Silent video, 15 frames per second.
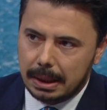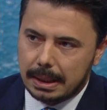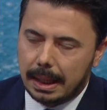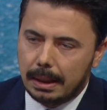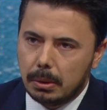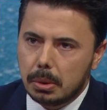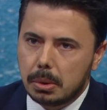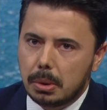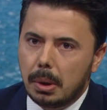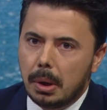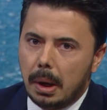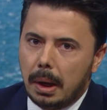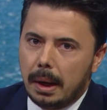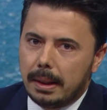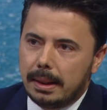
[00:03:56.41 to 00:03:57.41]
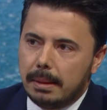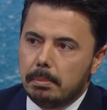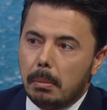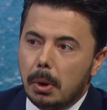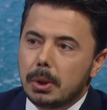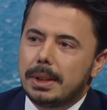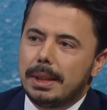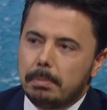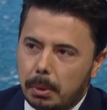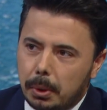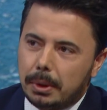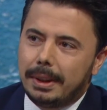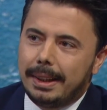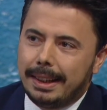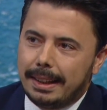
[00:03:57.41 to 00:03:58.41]
And also the most
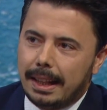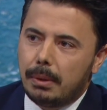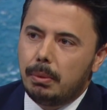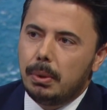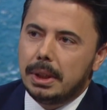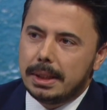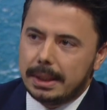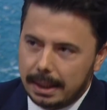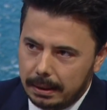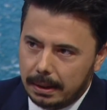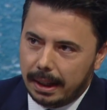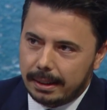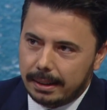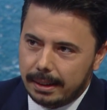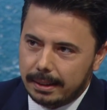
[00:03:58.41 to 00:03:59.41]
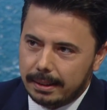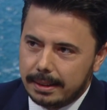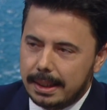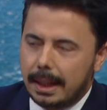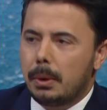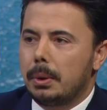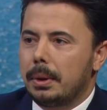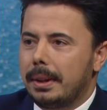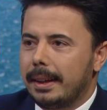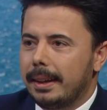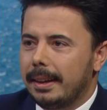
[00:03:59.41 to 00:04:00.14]
important thing that we see that security.